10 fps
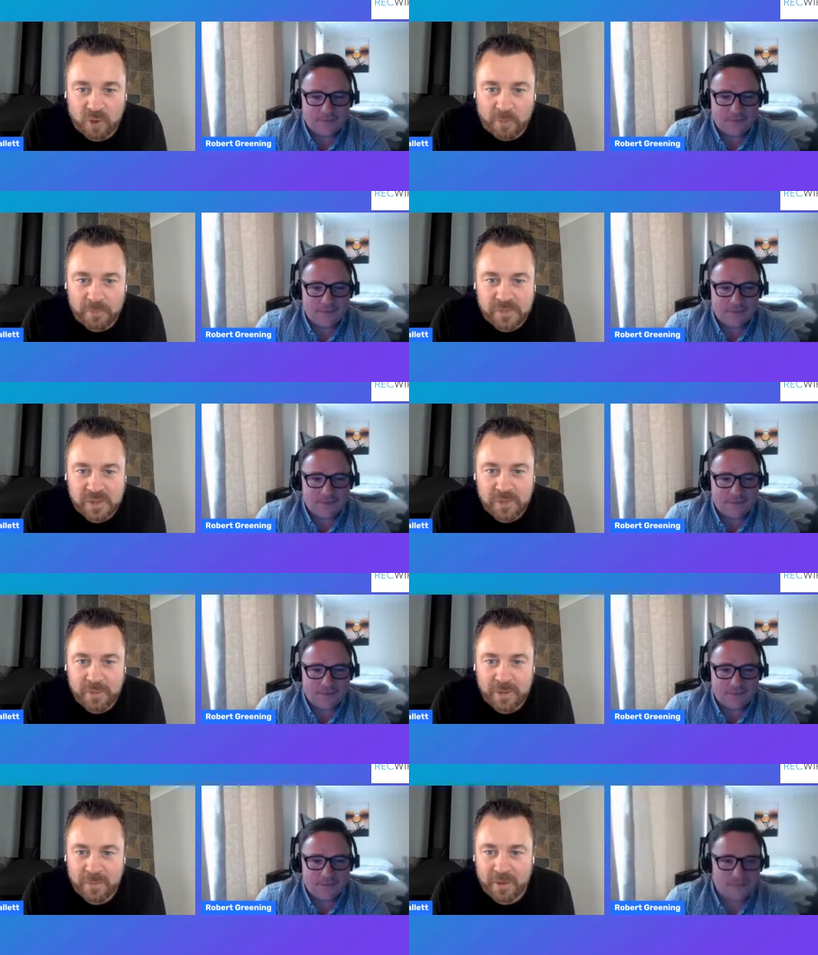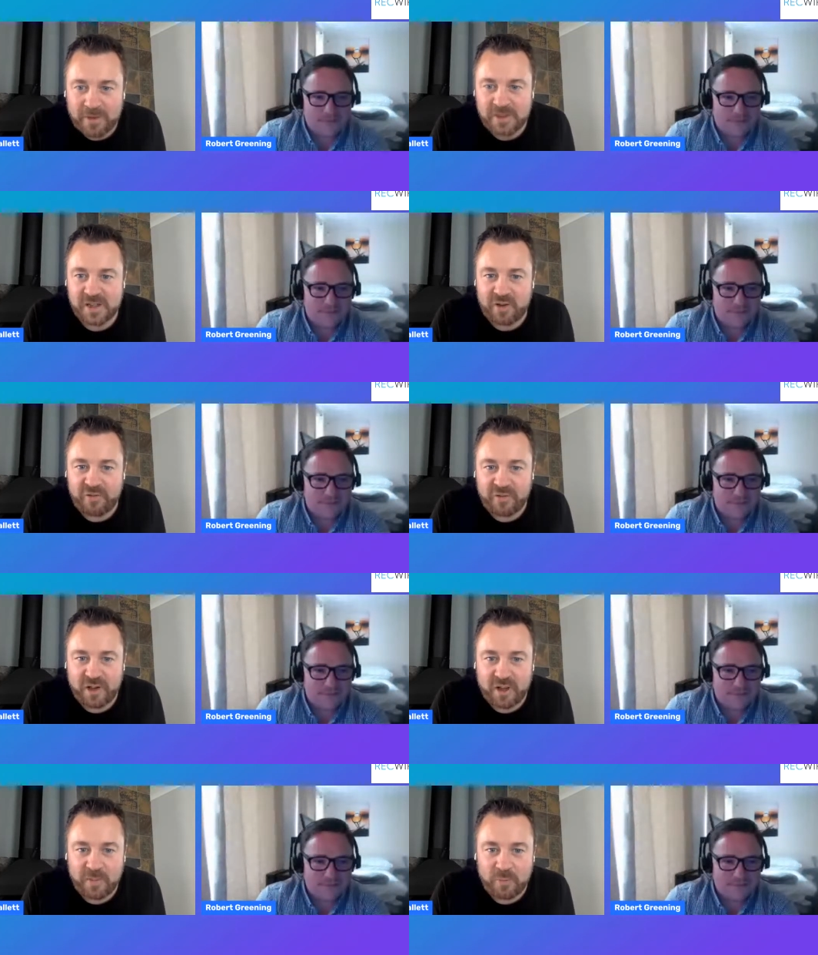Speaker 1: Rob, tell me a bit about yourself.
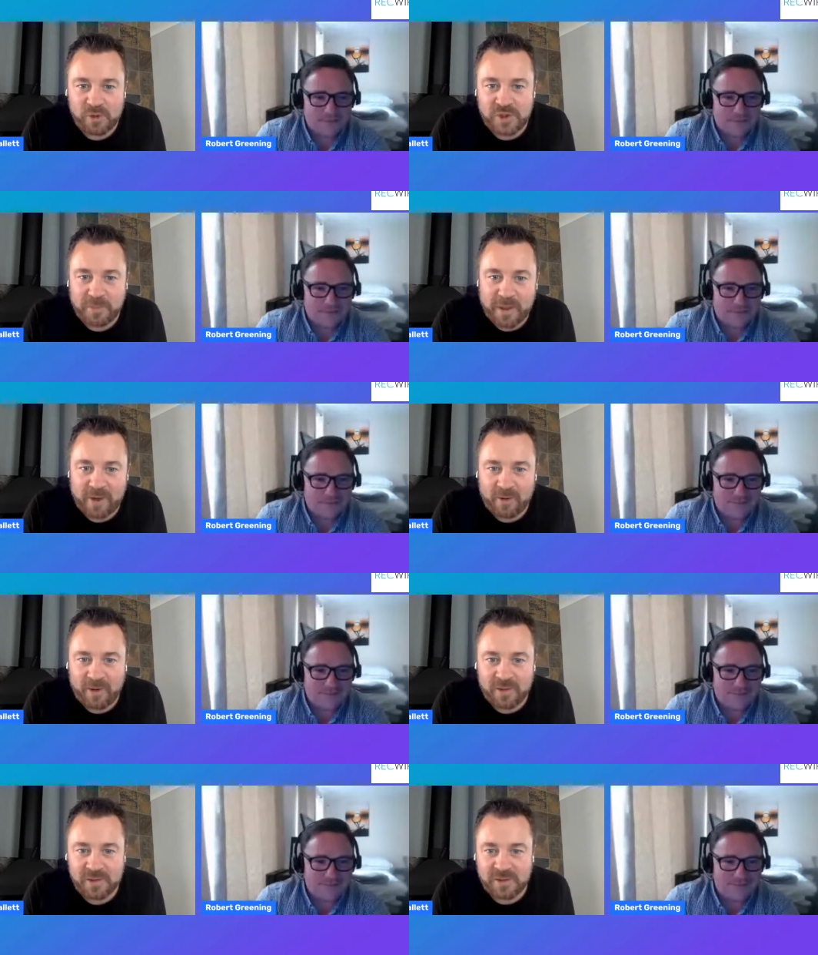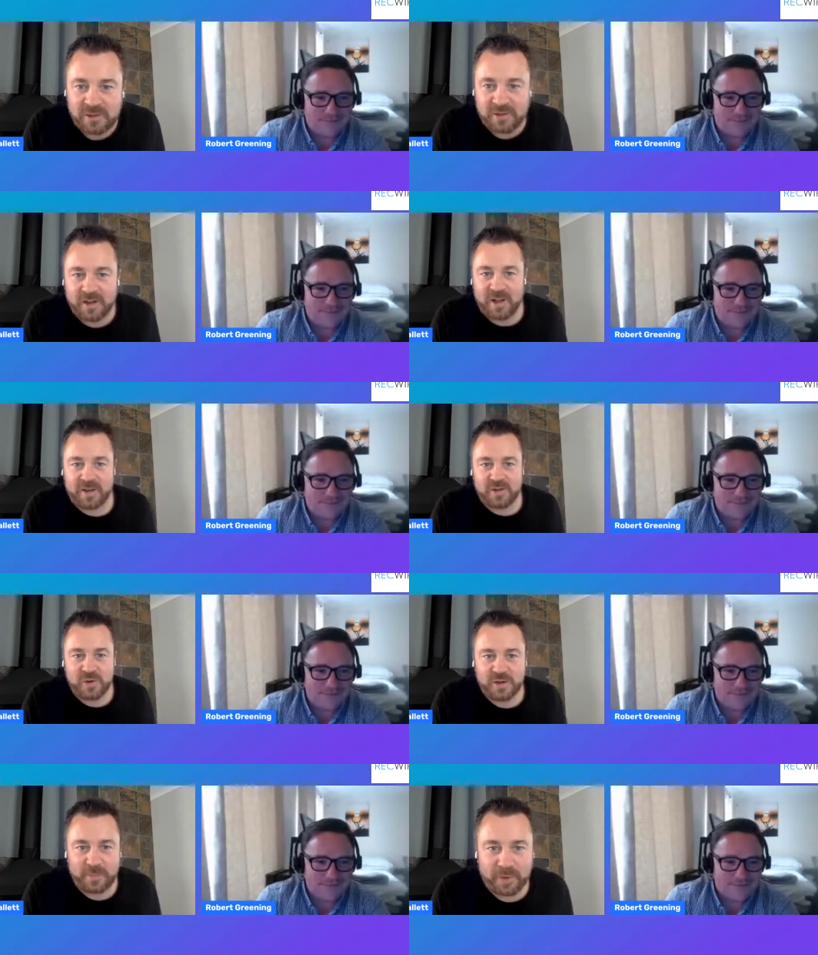Um, what's your background, and, and how
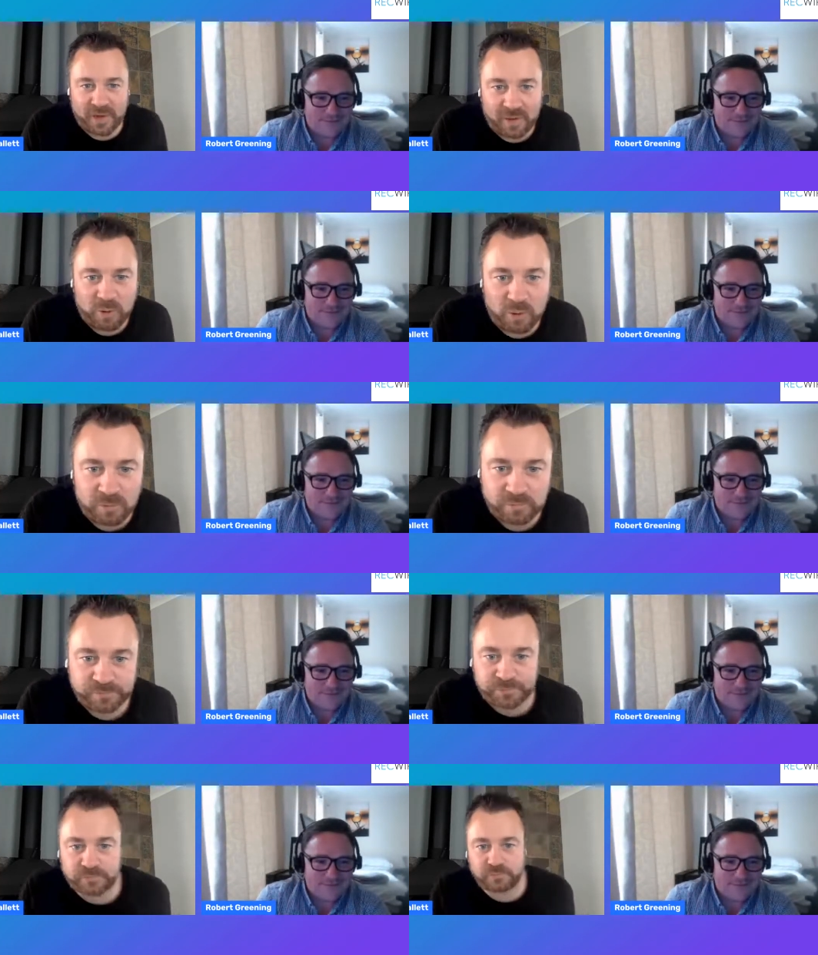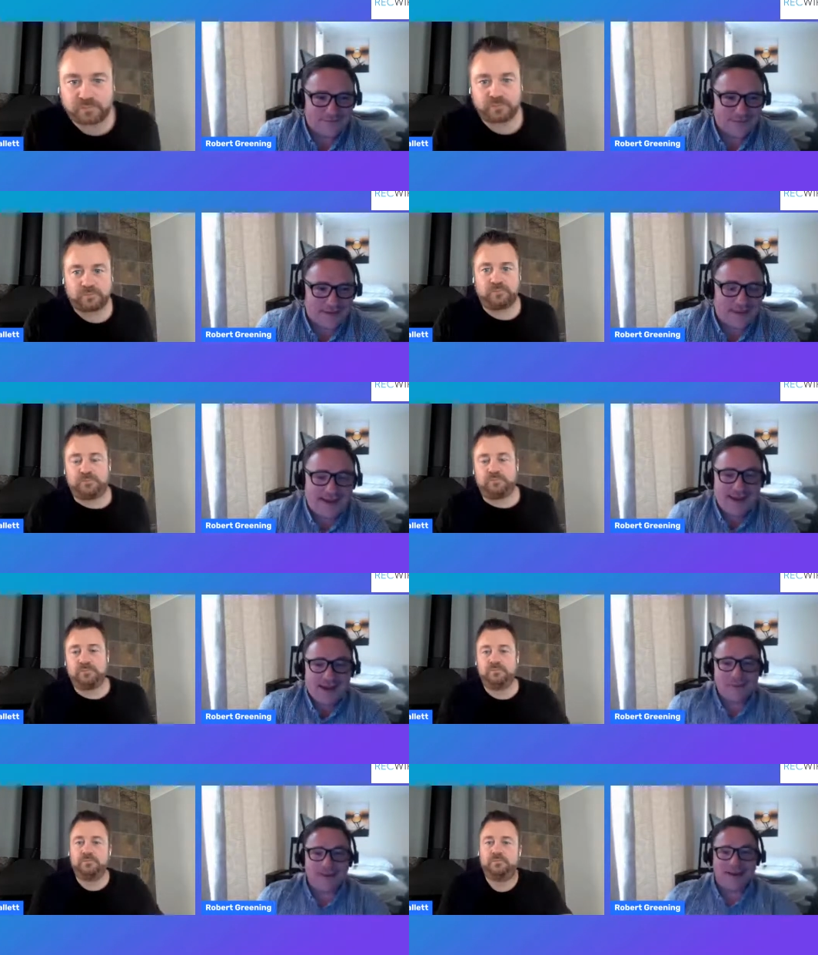did you end up at CloudCall?
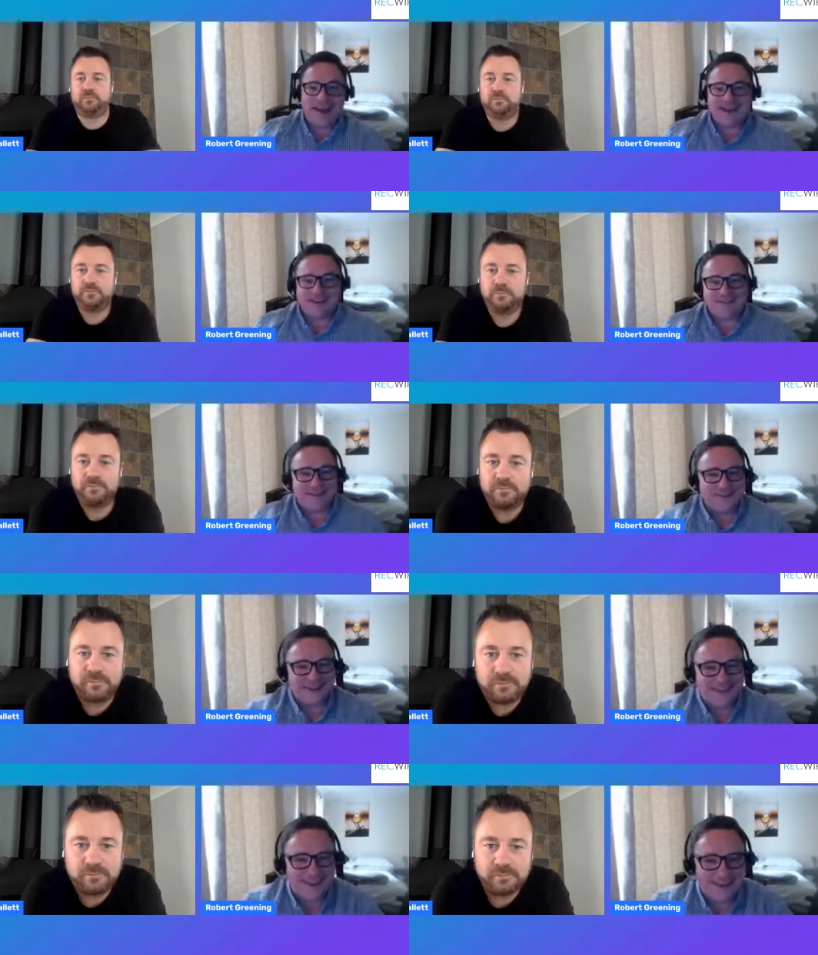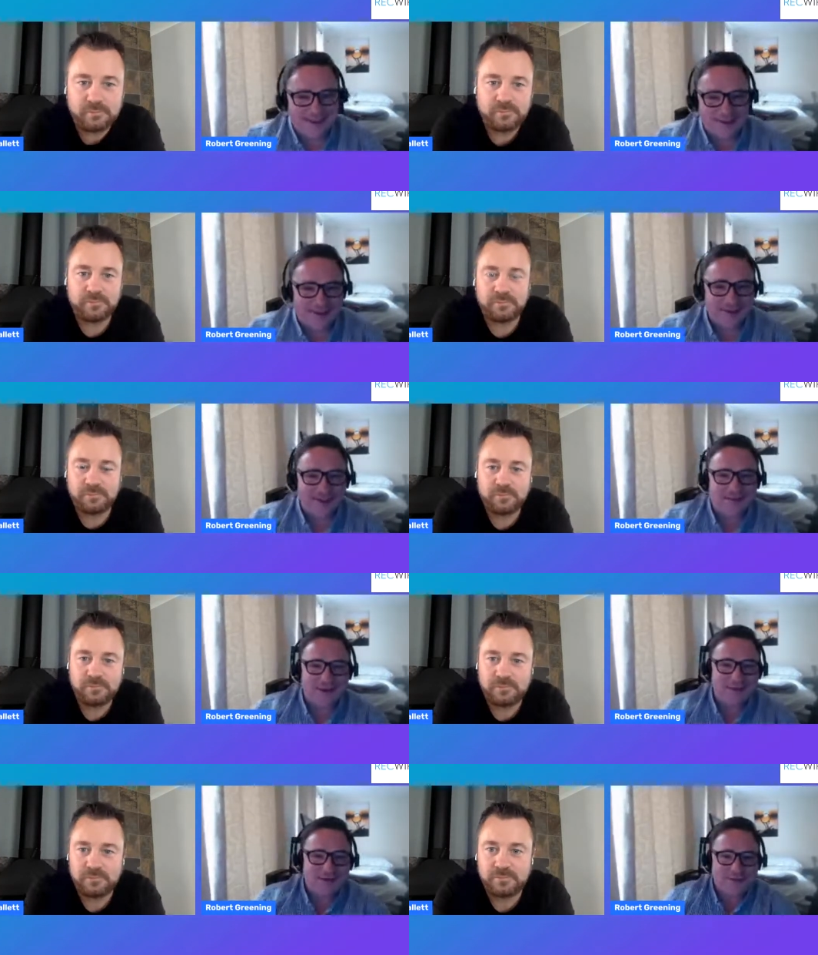
Speaker 2: Yeah, well, uh, Andy, firstly, thank you, uh, thank you
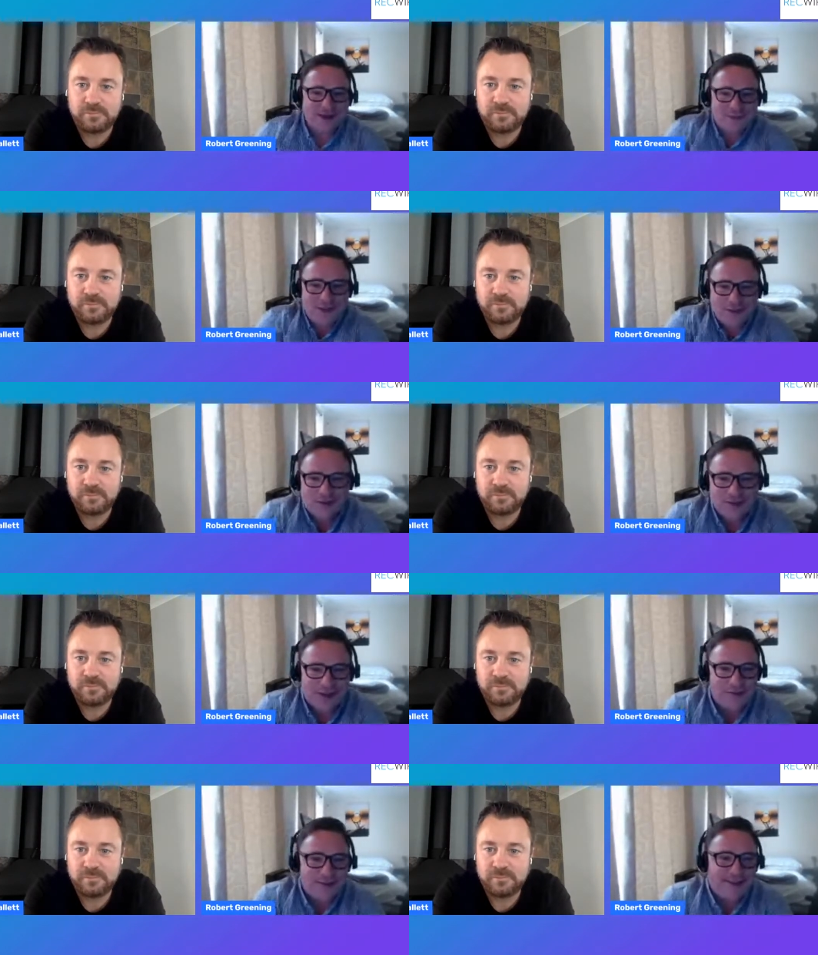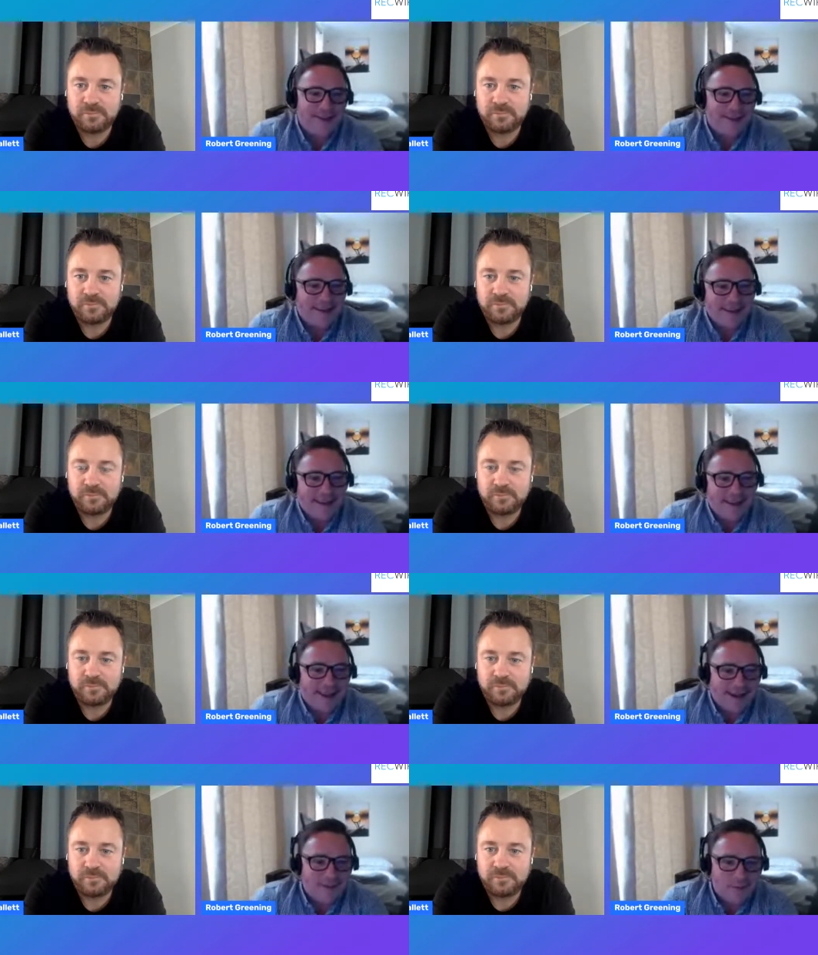very much for having me on the show.
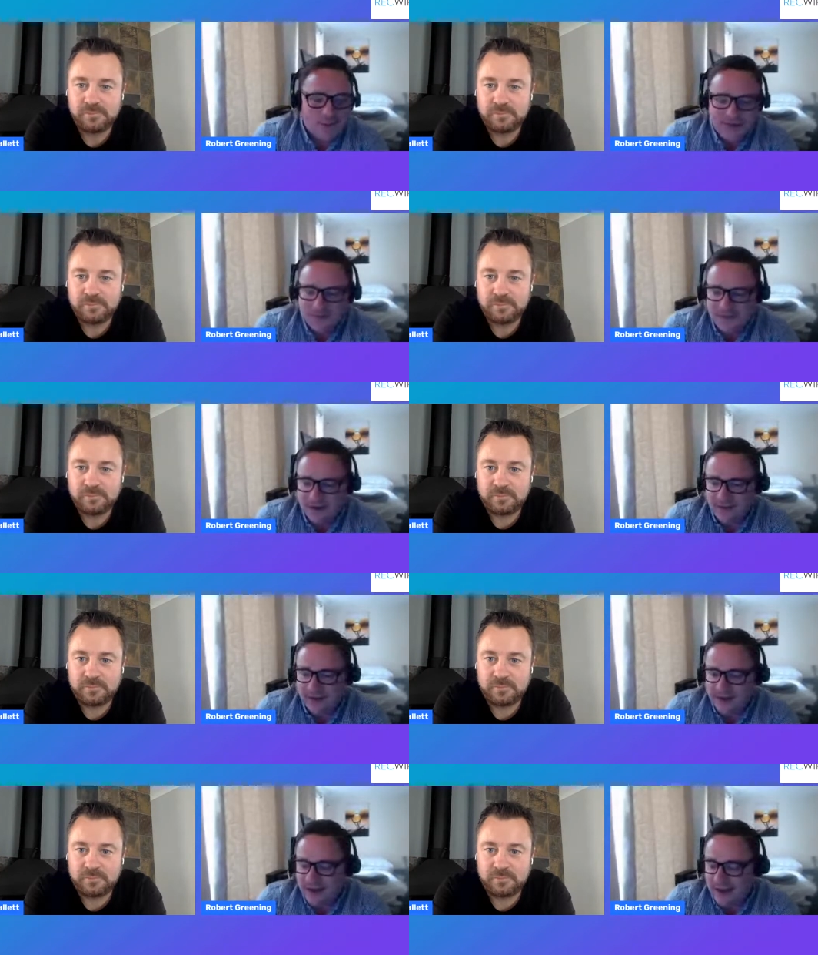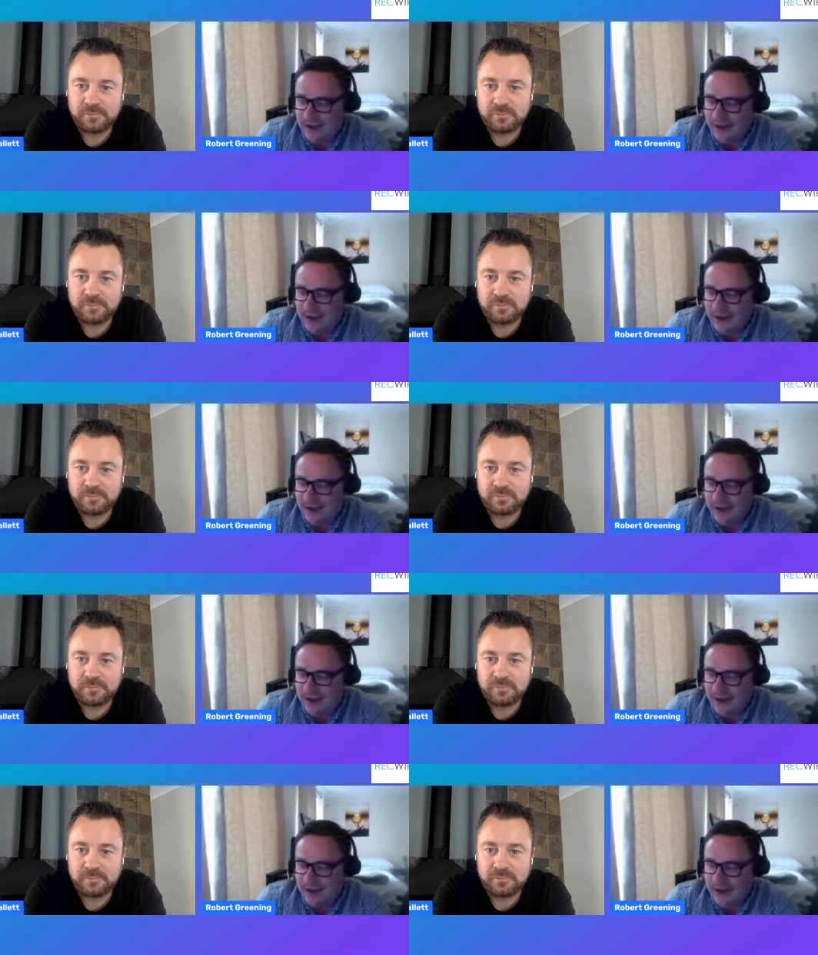Um, always a pleasure.